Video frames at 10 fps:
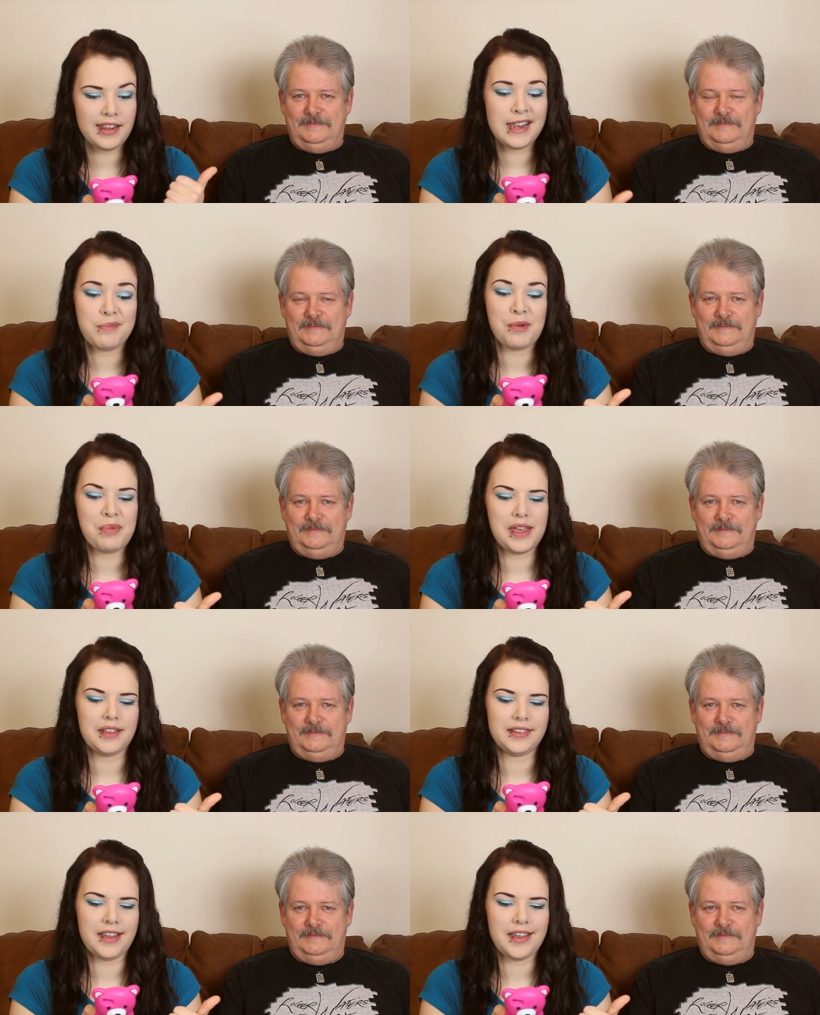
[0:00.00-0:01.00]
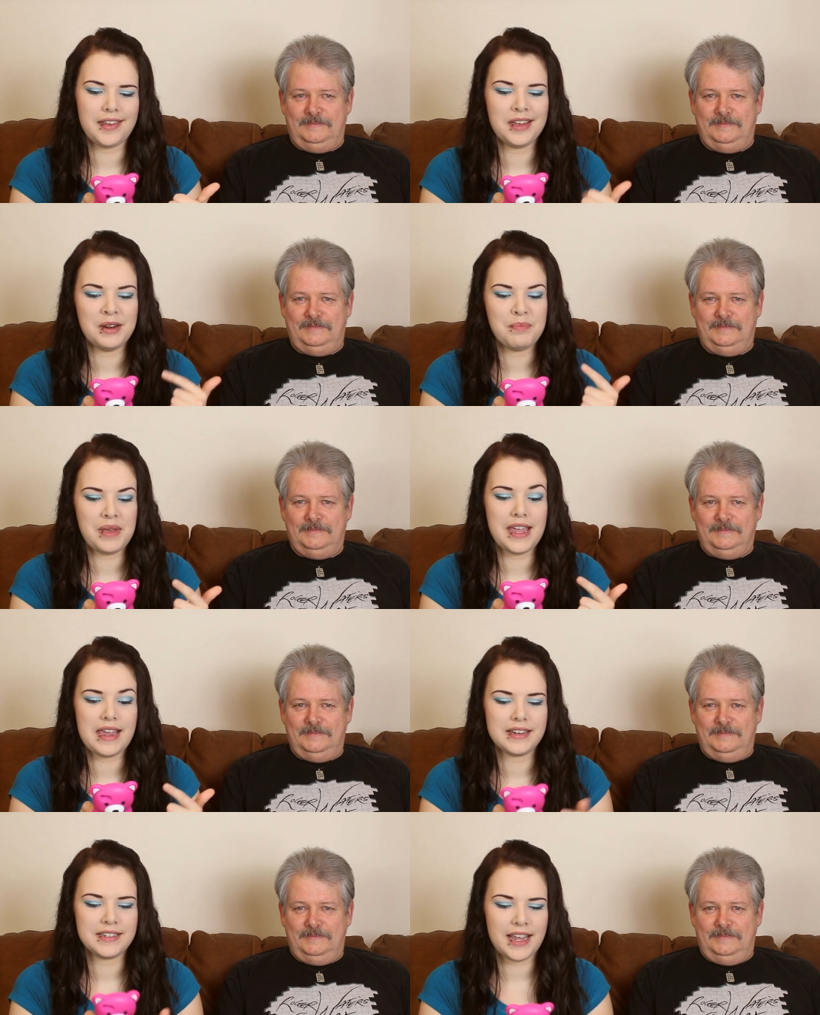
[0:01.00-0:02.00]
Speaker 1: lip piercing, and
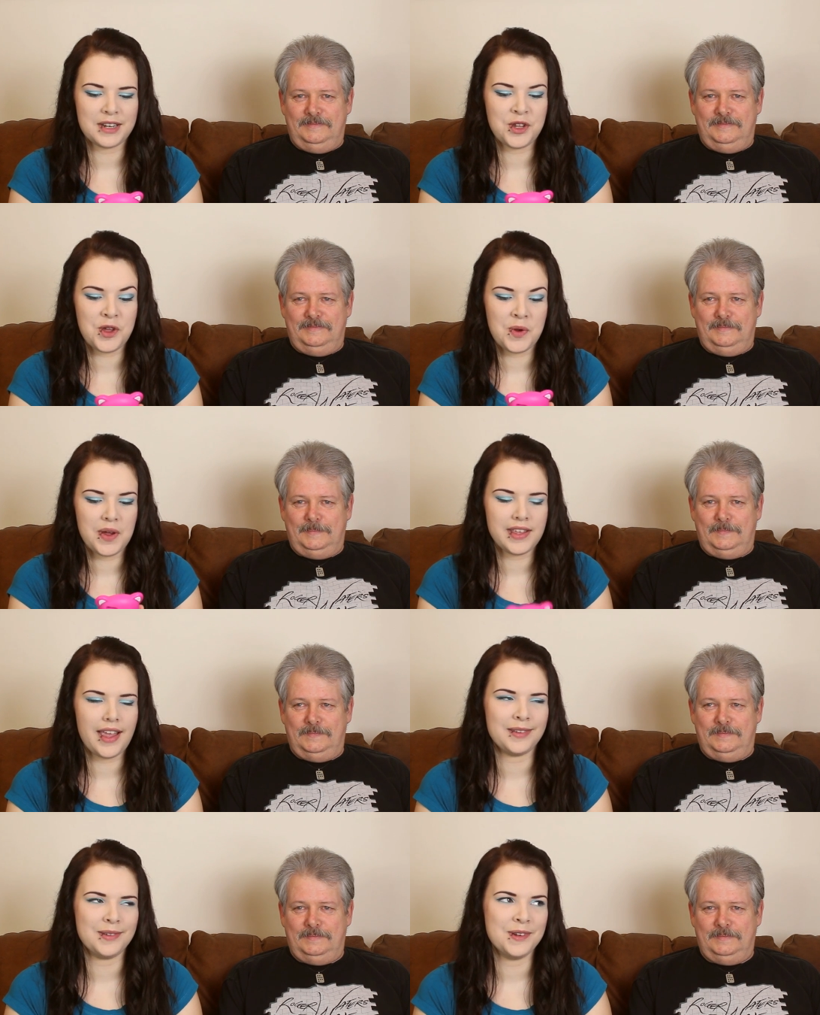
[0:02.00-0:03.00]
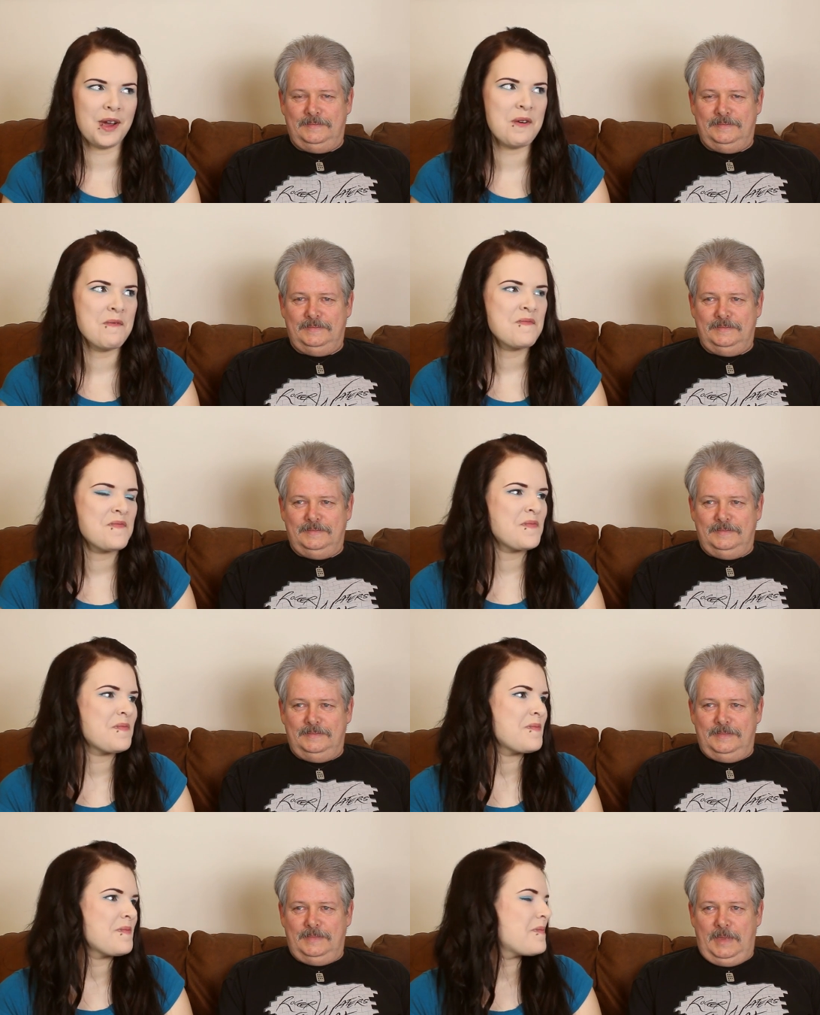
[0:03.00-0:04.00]
B, tattoo, yes or no?
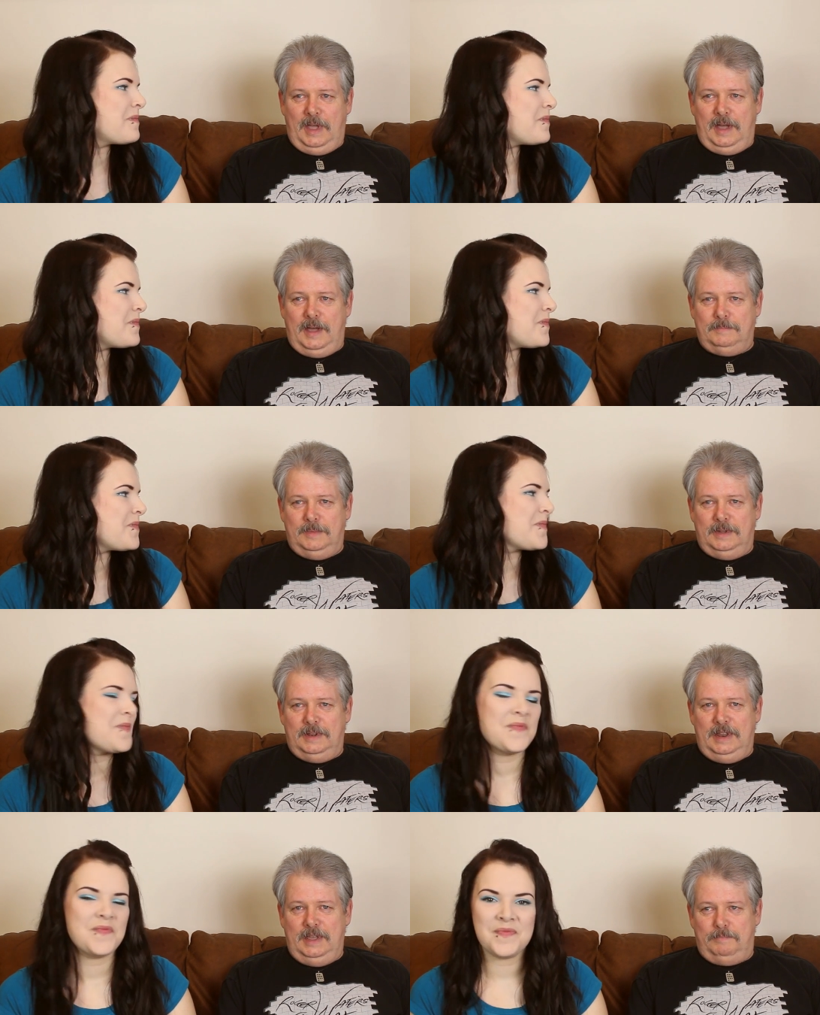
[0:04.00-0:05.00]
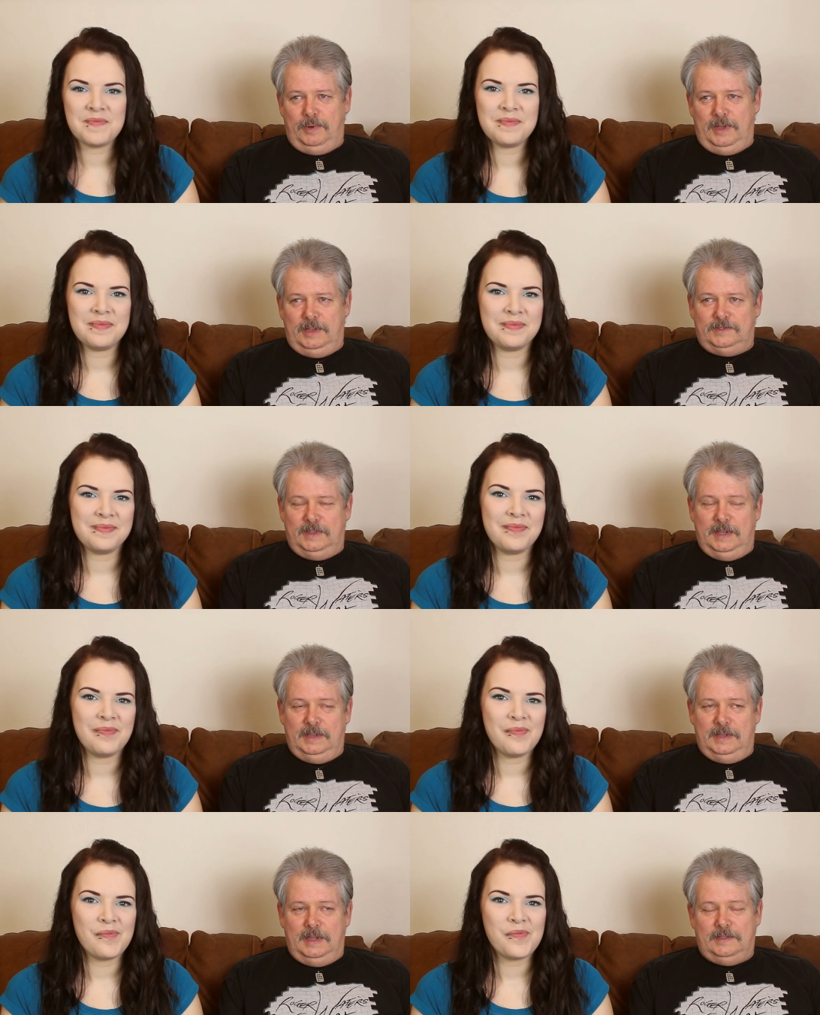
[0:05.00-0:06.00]
Speaker 2: Lip
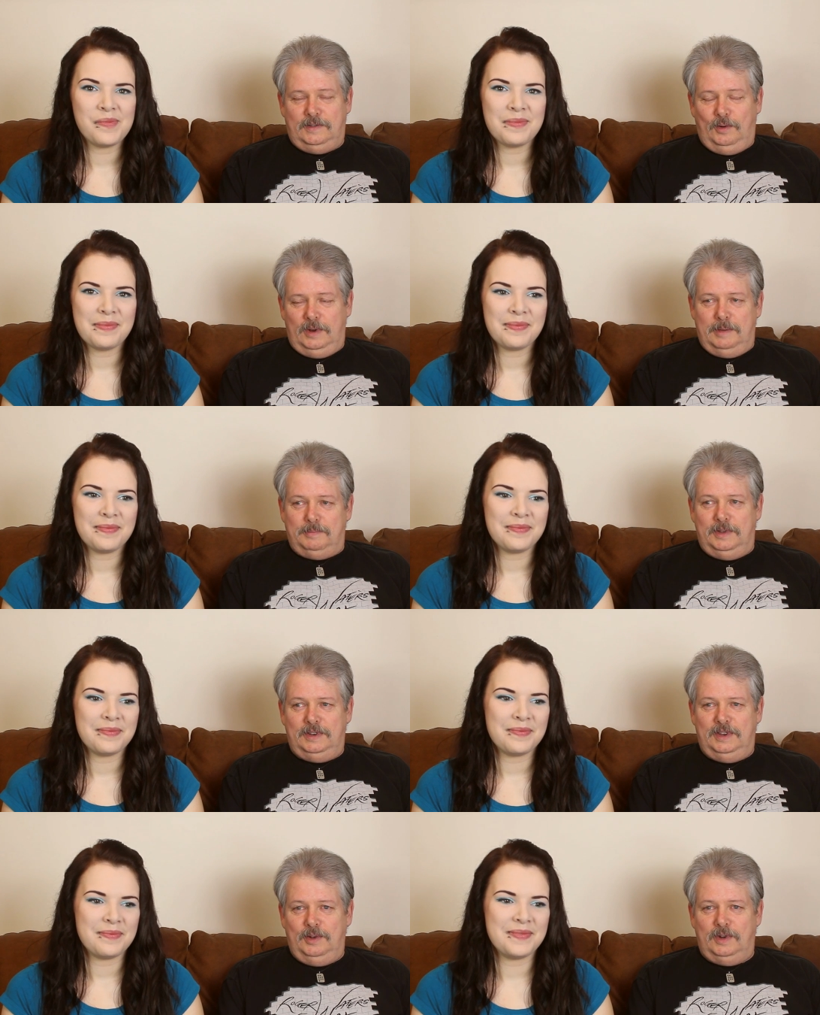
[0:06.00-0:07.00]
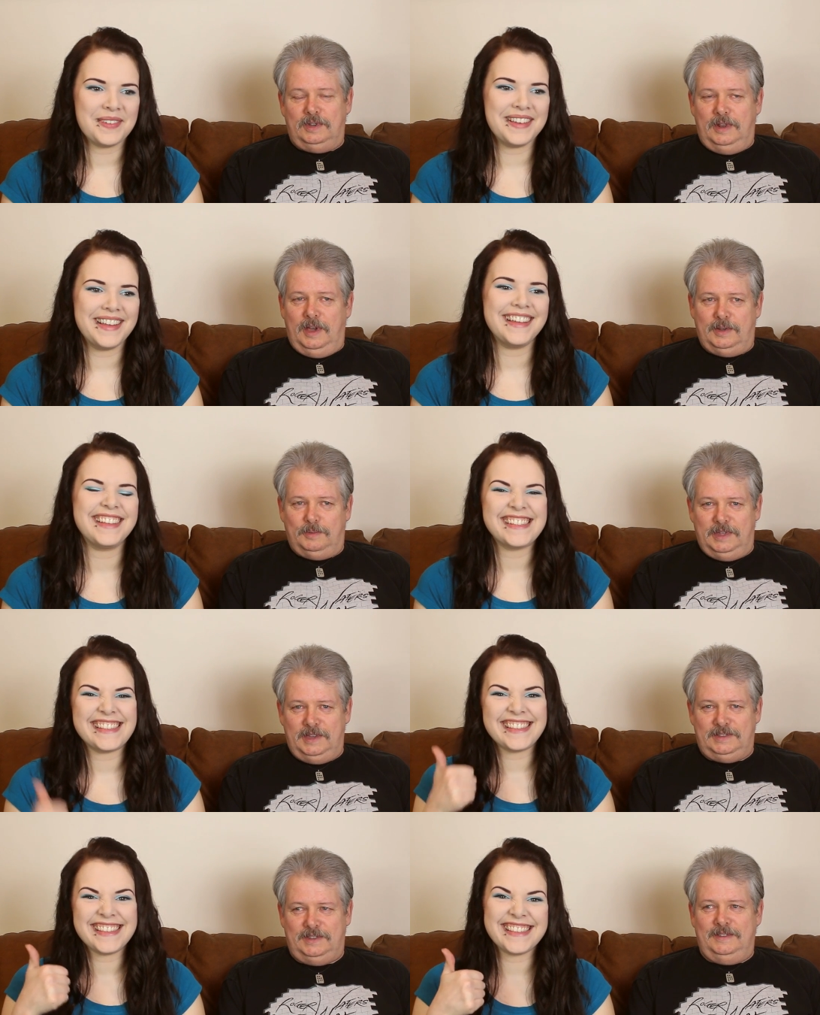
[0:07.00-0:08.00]
piercing, it's your lip, you can do what you like with
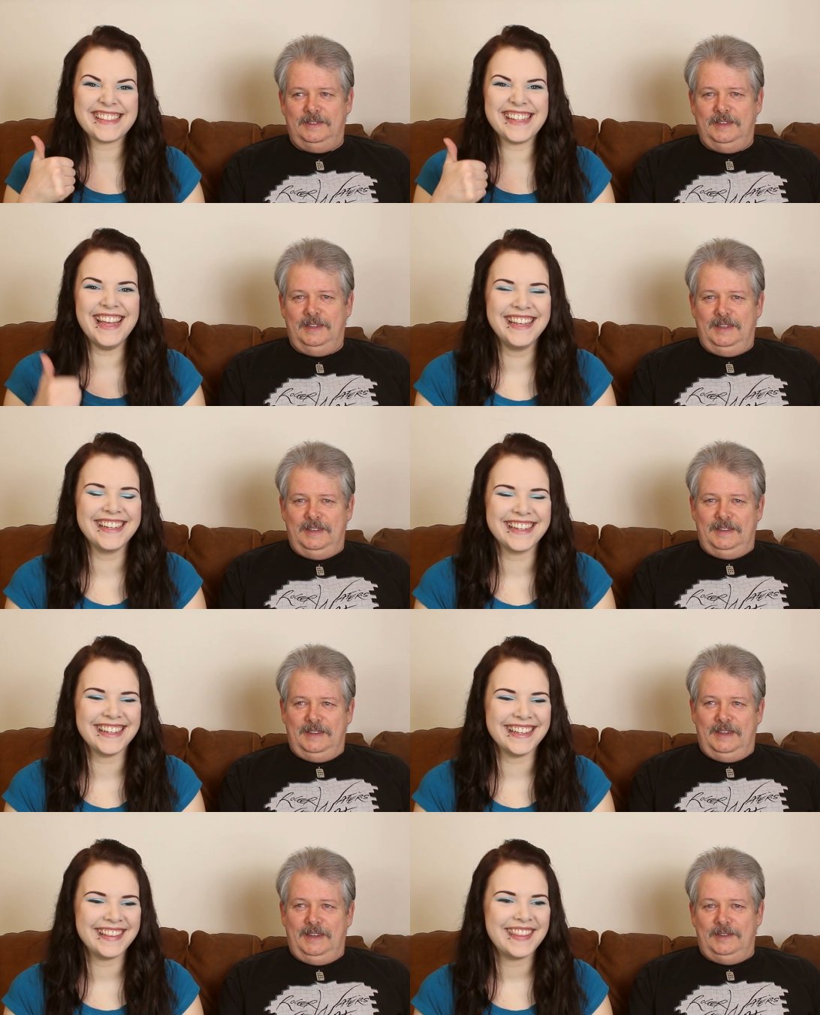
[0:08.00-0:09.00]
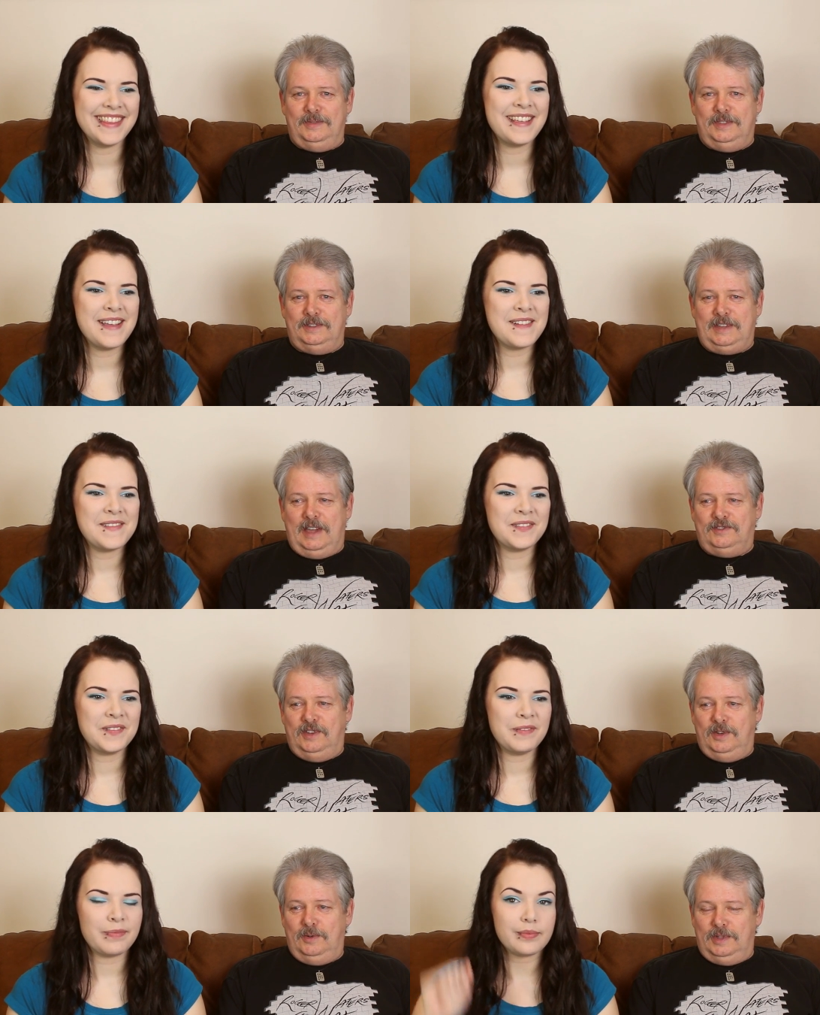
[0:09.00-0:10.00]
it. And the
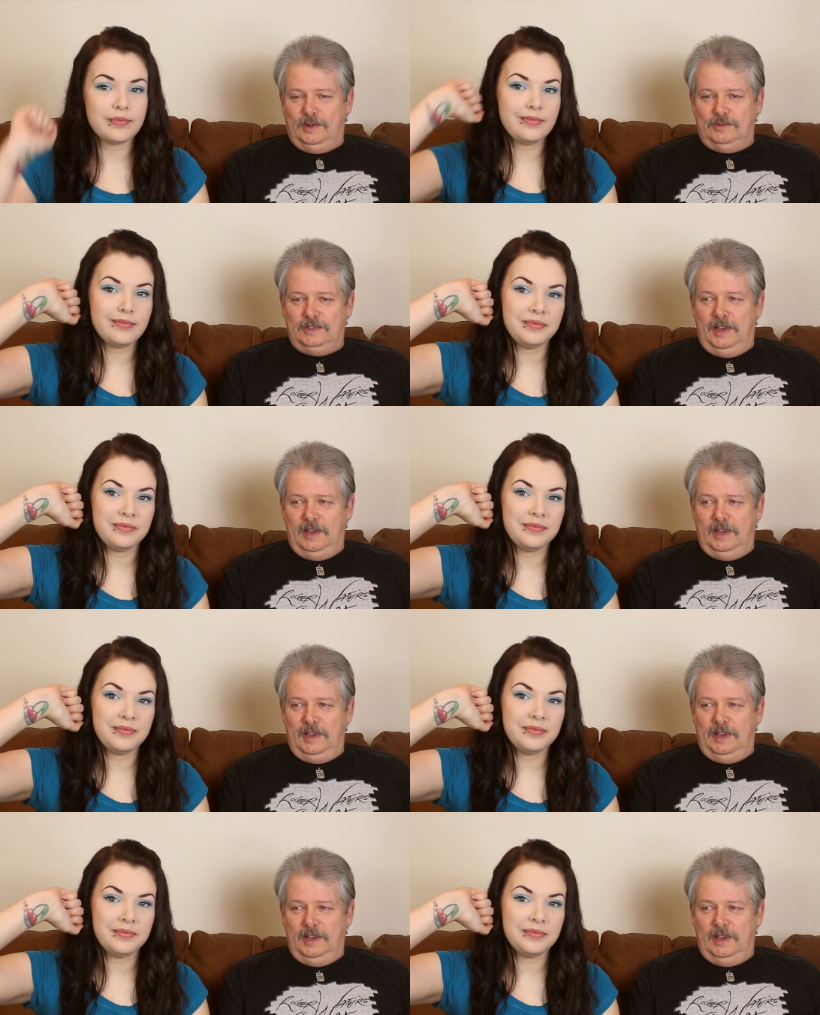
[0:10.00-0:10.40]
tattoo I thought was